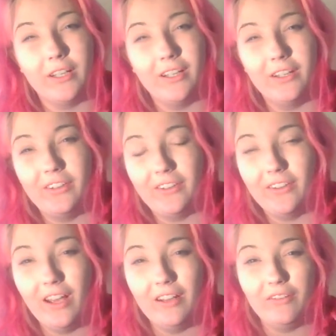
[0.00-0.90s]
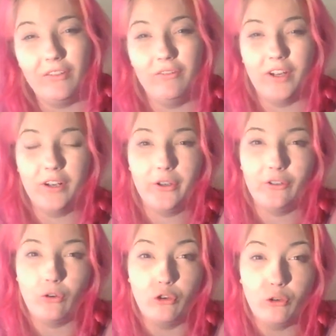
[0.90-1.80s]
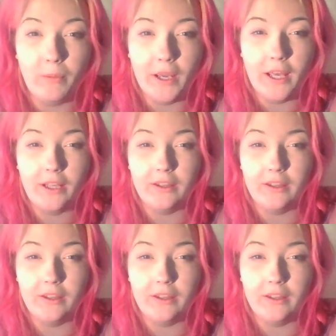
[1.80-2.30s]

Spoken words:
It's not a very social path.